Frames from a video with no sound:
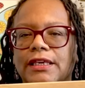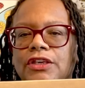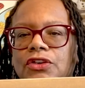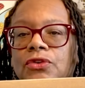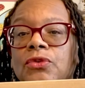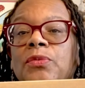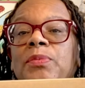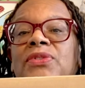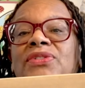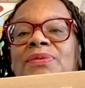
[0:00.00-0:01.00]

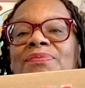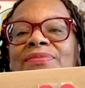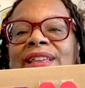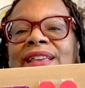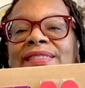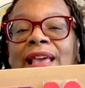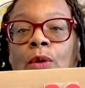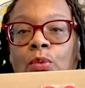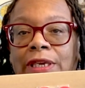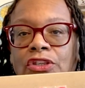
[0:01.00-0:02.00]
cubes
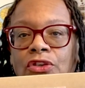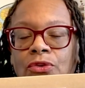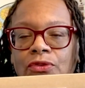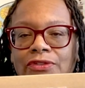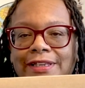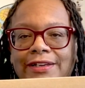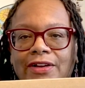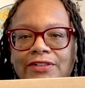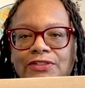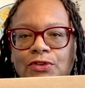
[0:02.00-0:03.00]
that we used in
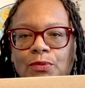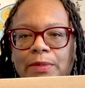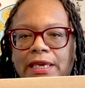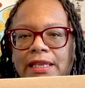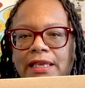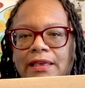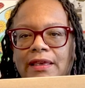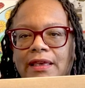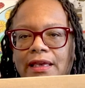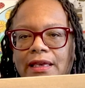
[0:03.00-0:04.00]
our Zoom meeting.
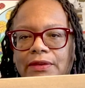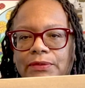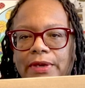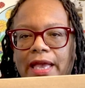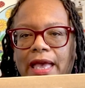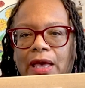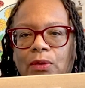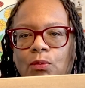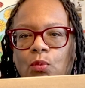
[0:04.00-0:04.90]
We had